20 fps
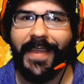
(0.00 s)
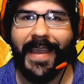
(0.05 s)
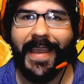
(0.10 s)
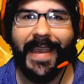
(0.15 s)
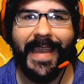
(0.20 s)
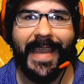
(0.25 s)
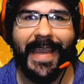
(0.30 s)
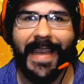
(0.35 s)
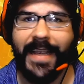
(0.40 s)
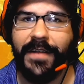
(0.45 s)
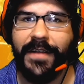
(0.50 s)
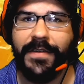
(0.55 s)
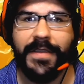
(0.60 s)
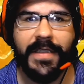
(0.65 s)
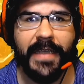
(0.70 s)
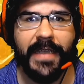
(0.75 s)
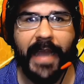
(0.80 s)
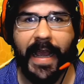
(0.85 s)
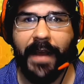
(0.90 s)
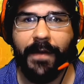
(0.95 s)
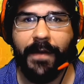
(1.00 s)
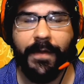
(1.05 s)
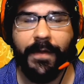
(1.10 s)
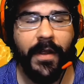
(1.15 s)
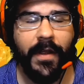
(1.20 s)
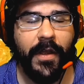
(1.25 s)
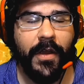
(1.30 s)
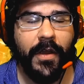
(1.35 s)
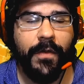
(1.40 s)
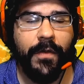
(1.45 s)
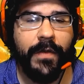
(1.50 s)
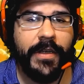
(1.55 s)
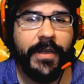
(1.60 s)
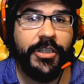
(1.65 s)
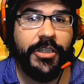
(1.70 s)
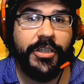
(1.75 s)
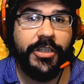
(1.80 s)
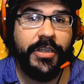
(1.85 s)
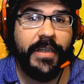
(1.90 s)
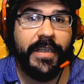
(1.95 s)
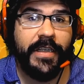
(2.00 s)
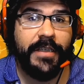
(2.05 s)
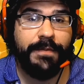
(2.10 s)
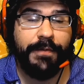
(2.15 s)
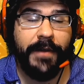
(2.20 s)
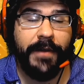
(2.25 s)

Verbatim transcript: heals now, which is pretty